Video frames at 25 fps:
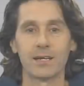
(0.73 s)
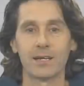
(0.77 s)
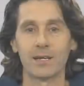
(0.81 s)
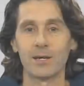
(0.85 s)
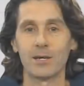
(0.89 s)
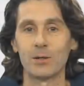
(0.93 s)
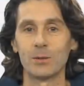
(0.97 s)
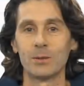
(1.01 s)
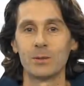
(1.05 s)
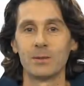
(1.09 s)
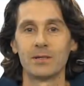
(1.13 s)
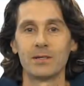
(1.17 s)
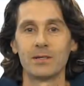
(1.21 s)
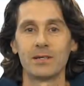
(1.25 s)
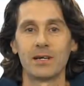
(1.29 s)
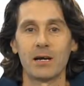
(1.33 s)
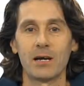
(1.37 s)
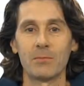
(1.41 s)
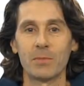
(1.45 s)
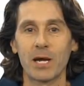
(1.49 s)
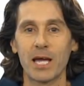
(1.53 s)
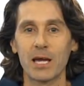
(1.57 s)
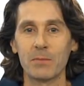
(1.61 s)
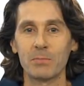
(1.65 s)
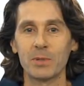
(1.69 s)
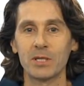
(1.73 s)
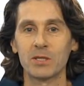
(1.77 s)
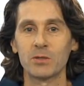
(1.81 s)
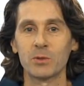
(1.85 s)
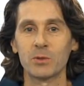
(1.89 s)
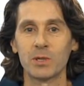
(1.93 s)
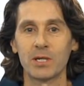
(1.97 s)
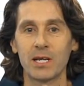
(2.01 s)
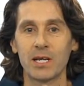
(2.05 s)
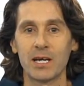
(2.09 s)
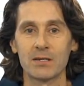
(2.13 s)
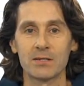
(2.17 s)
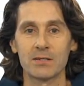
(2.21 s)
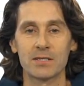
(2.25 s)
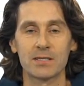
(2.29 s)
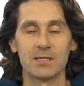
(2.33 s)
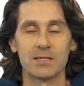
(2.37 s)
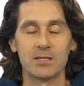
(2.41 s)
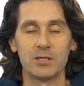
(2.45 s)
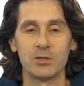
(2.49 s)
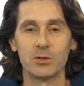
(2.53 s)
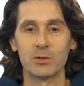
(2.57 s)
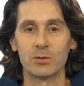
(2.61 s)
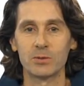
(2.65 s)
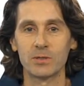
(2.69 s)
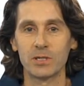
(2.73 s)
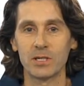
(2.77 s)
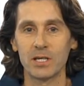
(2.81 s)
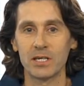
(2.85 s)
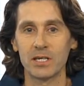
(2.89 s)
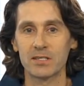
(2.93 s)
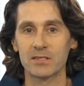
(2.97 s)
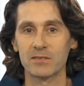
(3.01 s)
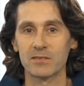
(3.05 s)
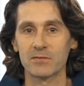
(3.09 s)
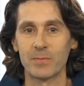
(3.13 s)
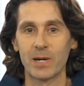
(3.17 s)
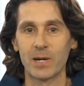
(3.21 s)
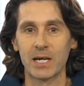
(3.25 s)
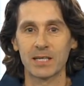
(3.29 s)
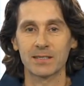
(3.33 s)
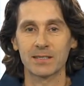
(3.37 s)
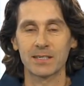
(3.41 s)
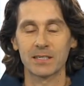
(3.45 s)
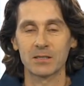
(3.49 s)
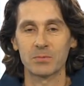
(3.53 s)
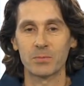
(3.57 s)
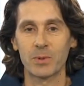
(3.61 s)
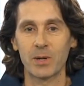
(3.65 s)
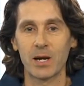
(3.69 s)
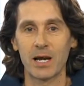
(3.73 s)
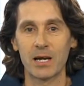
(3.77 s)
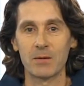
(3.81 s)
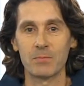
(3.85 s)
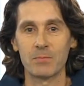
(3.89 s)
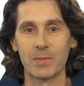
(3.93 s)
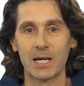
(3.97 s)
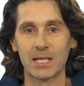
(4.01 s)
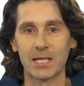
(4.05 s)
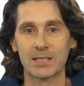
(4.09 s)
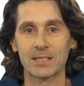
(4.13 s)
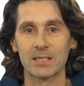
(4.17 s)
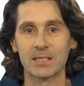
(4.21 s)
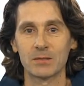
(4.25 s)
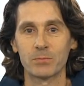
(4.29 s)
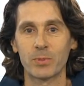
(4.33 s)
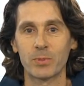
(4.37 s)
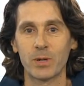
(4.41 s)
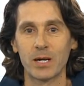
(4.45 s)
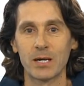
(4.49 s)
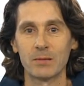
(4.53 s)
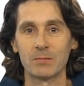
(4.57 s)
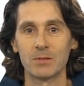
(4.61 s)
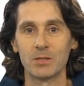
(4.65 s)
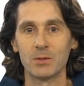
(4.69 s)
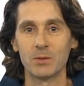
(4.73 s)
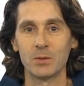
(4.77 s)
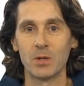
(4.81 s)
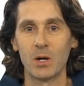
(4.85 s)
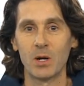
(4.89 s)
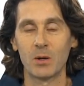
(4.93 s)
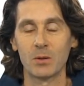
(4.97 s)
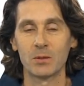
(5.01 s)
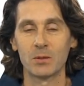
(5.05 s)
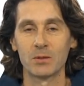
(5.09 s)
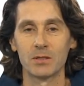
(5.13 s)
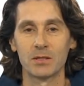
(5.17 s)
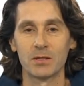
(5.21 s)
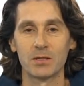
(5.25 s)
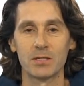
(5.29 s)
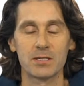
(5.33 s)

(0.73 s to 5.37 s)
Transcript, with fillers: Hello, I'm happy to announce the new release of Mathcad Prime, Mathcad Prime 2.0.